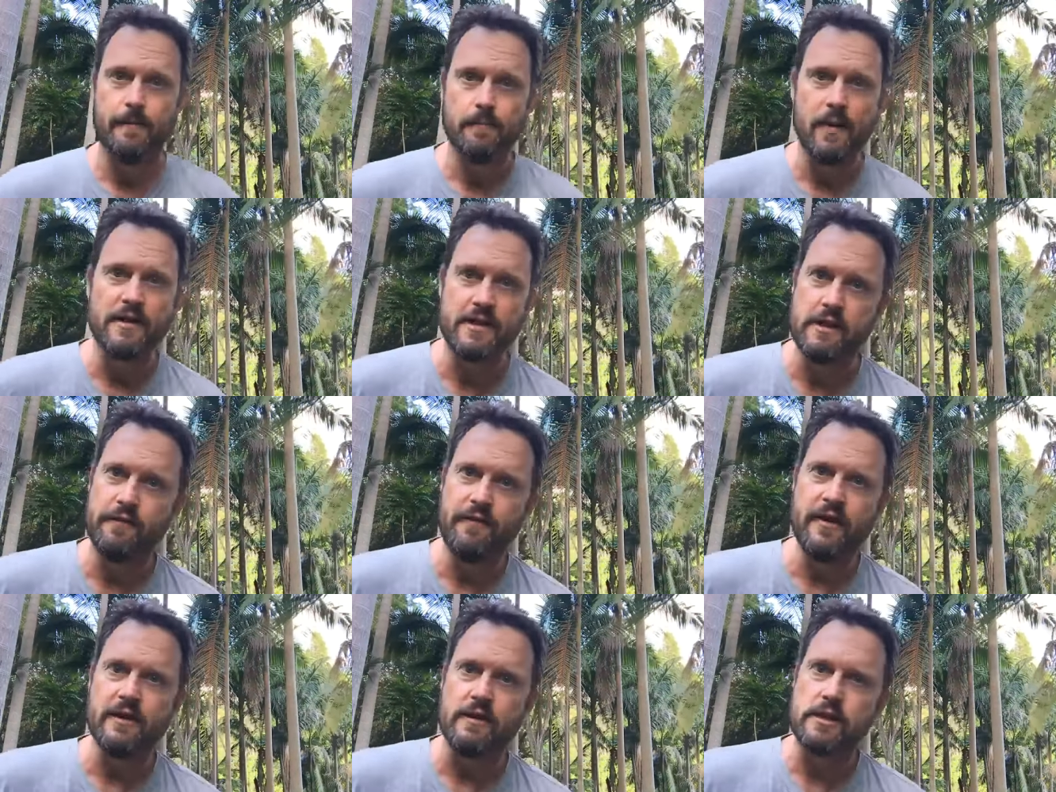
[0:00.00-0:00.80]
It's
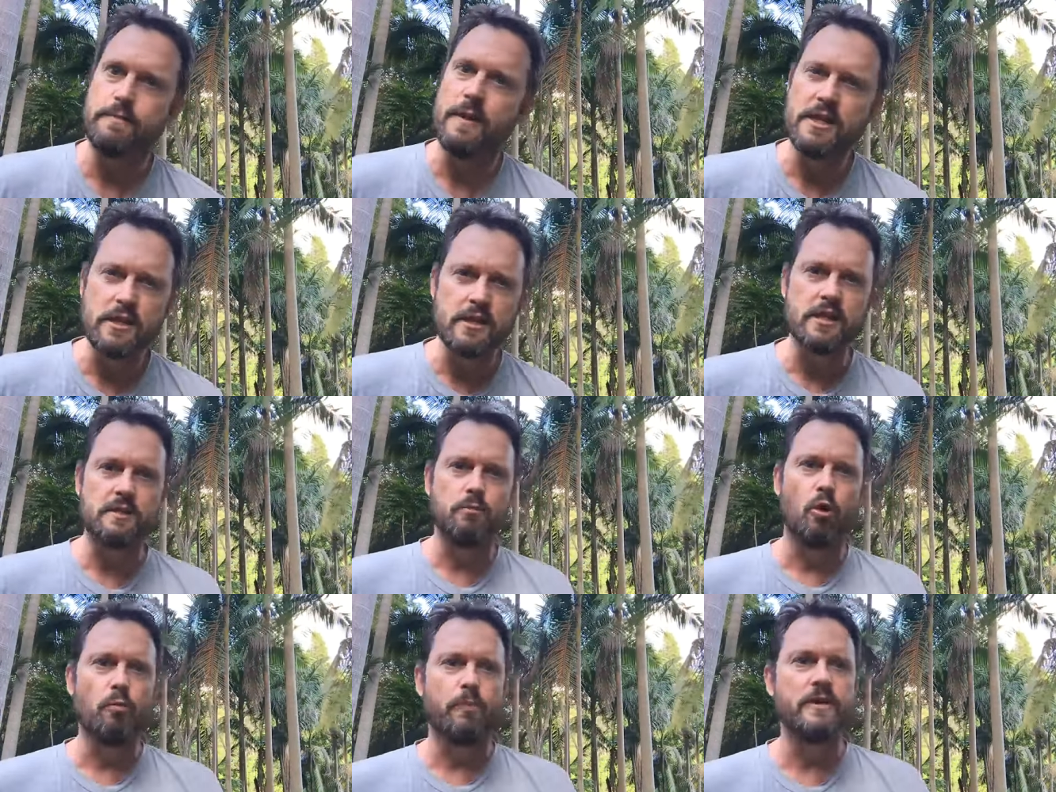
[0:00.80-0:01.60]
ineffective, especially in
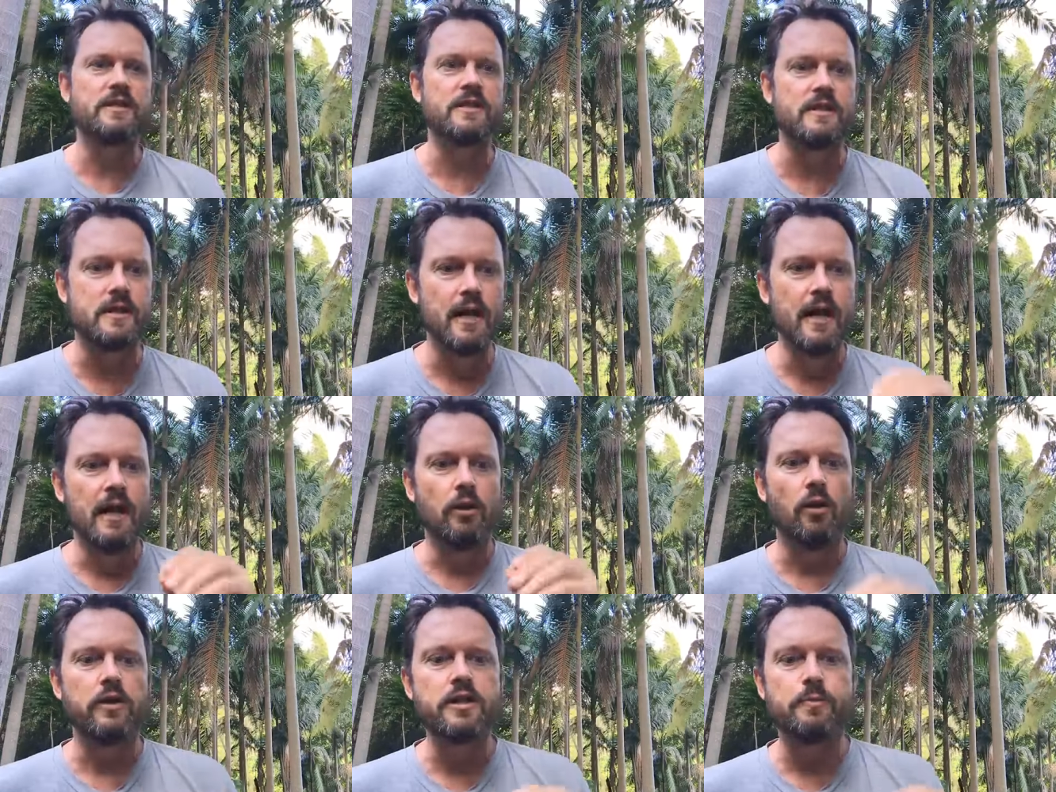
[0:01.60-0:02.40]
small business.
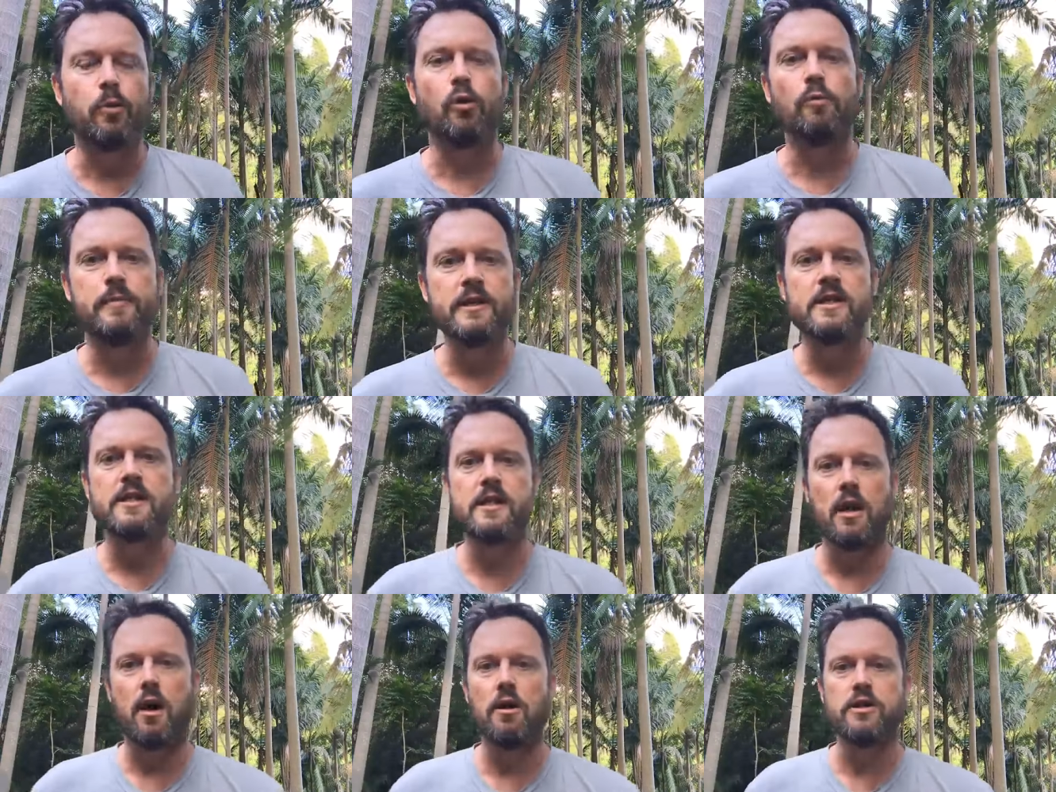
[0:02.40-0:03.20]
A lot of small
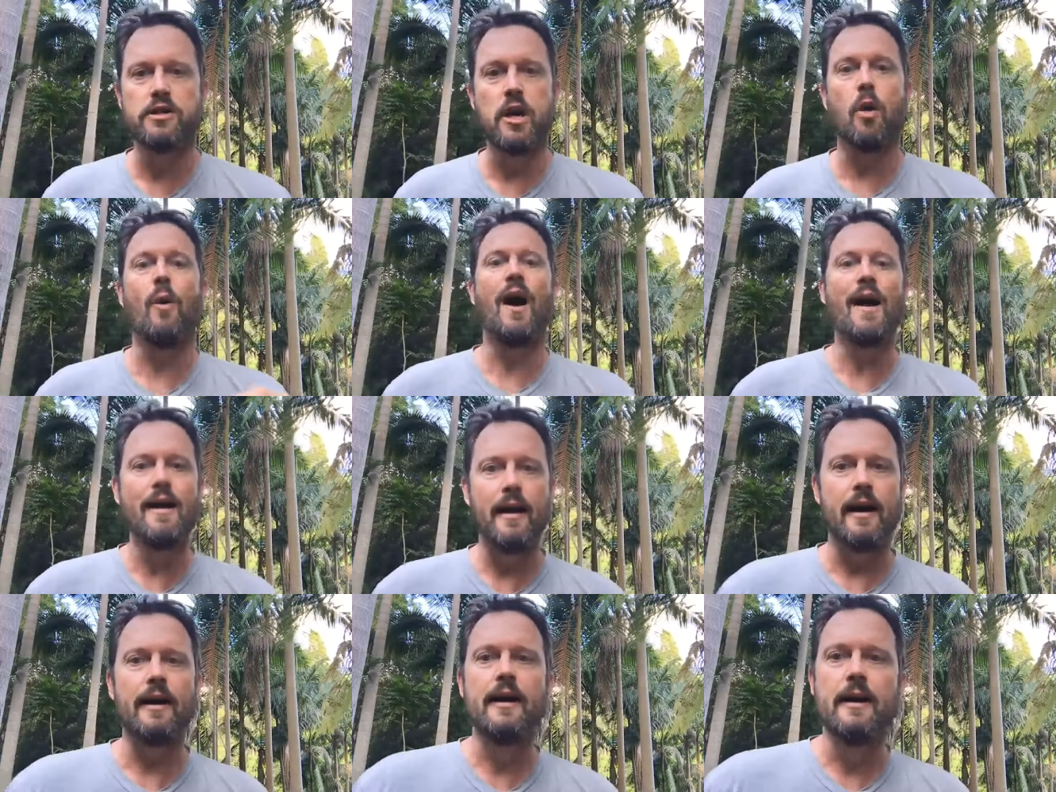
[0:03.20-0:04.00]
business owners go
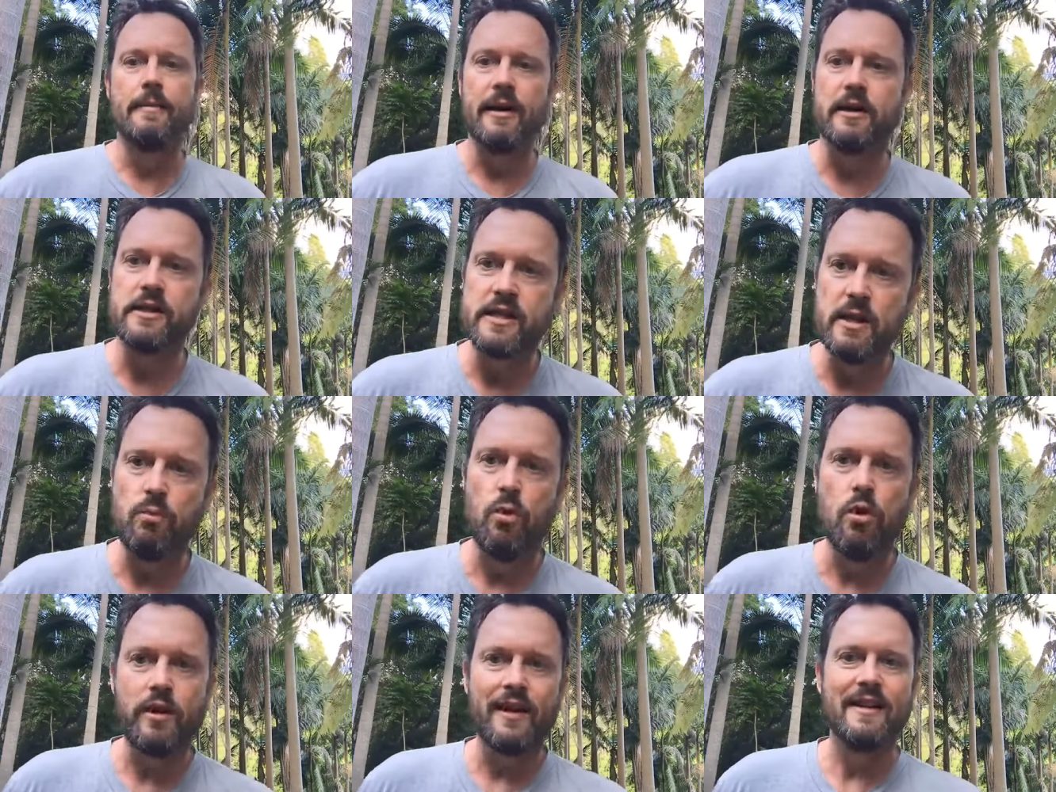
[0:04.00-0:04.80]
under because they're
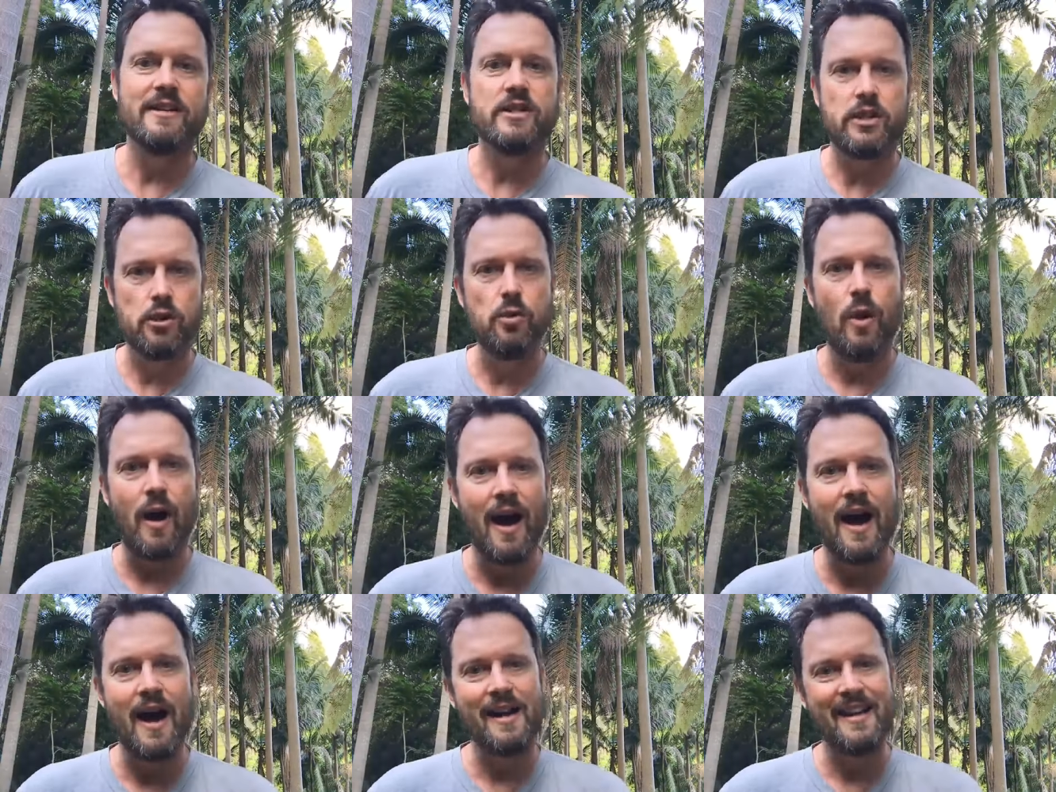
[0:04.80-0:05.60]
working too
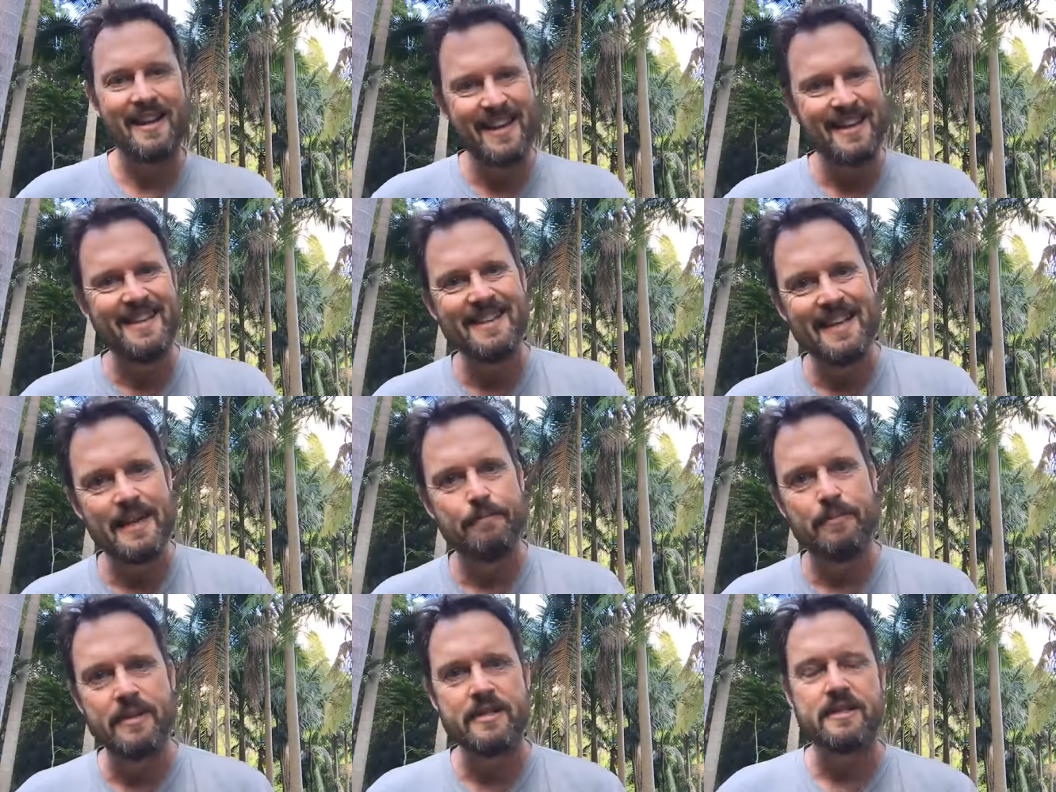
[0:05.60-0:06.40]
hard in their
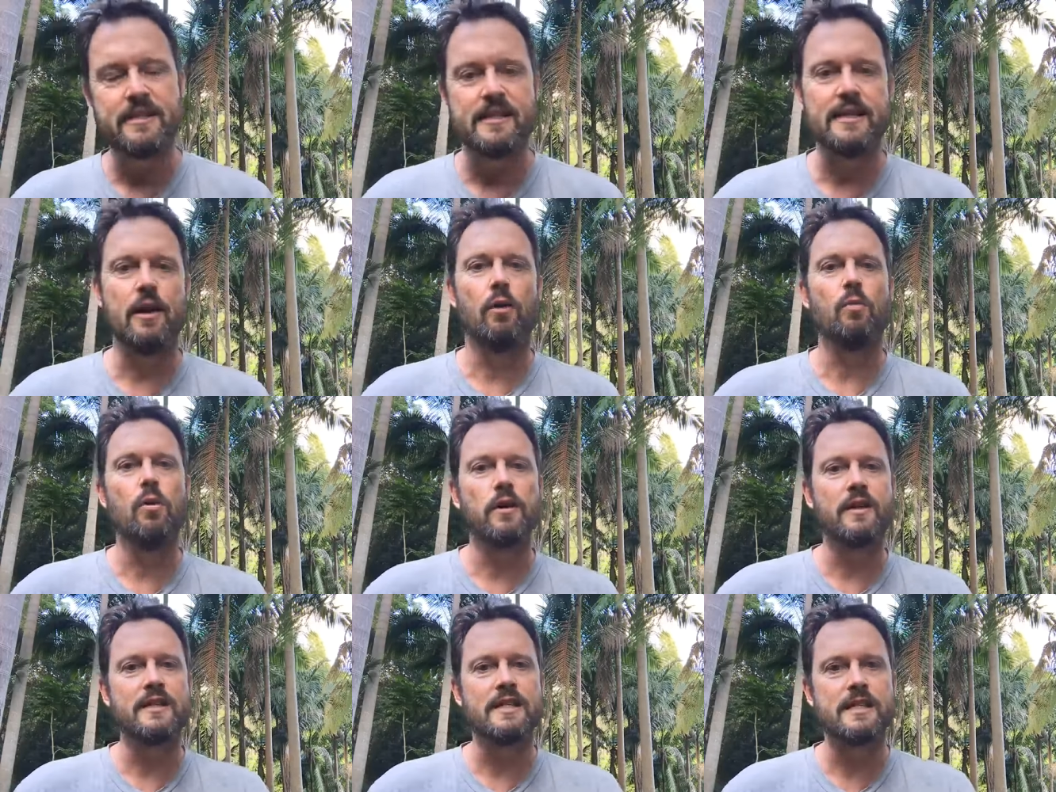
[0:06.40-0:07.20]
business. They're not
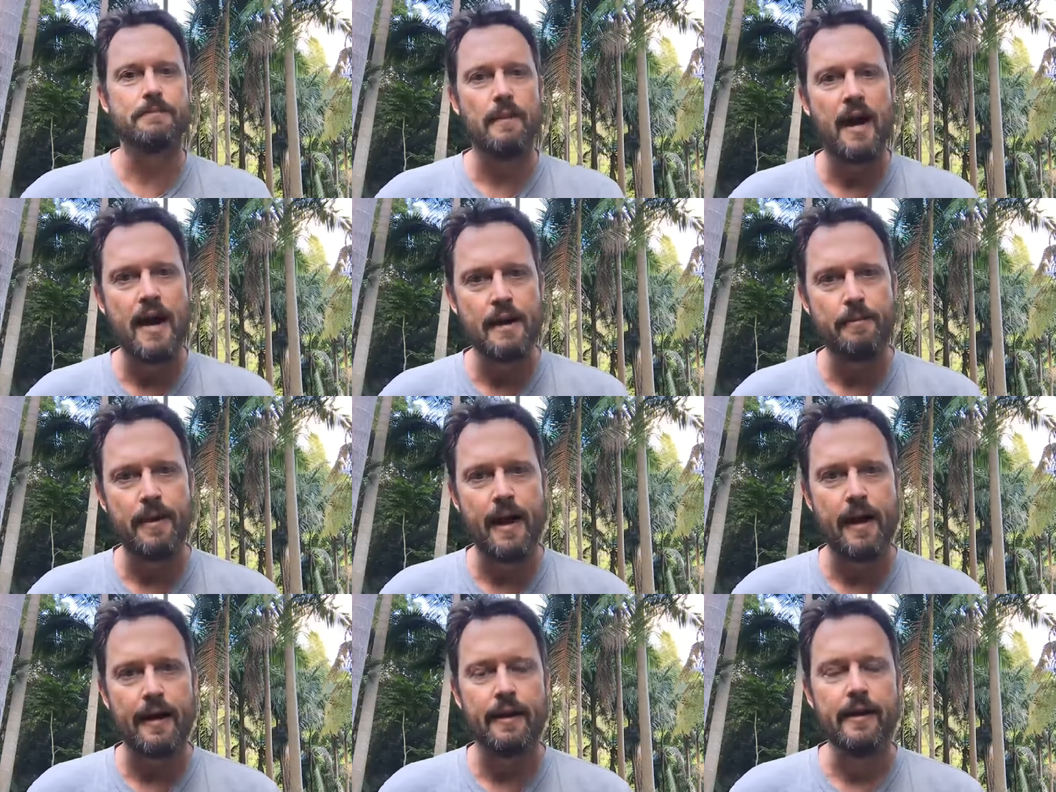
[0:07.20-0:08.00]
working smart
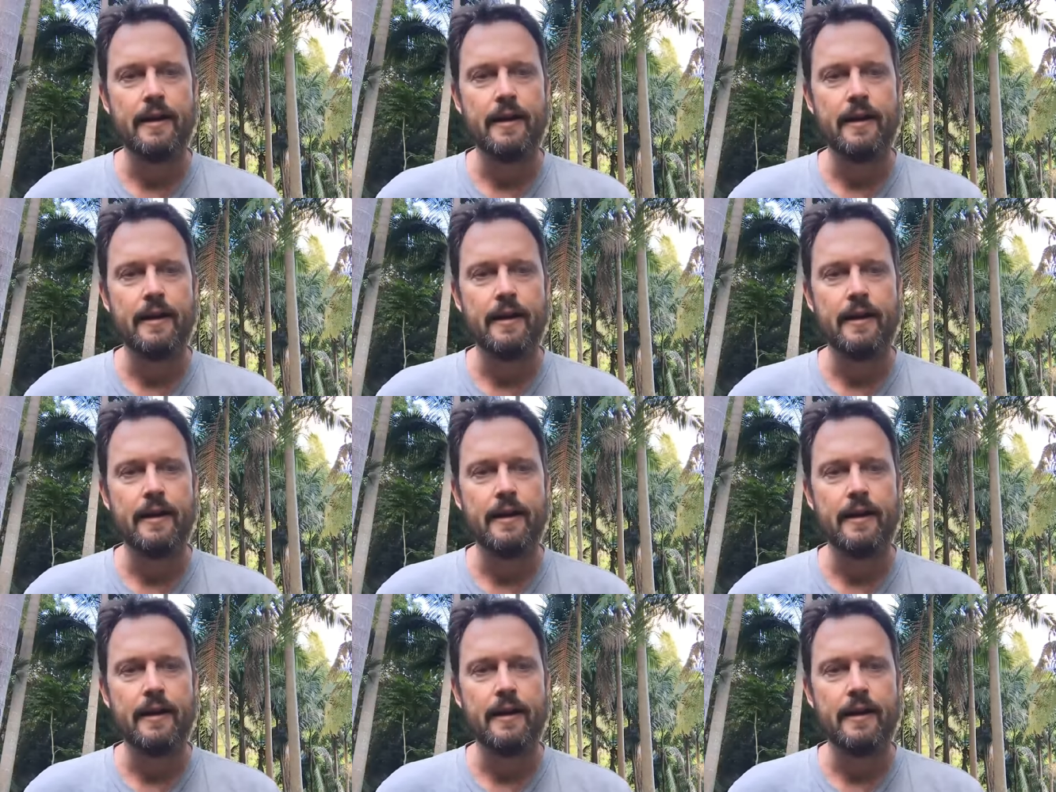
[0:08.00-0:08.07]
about it.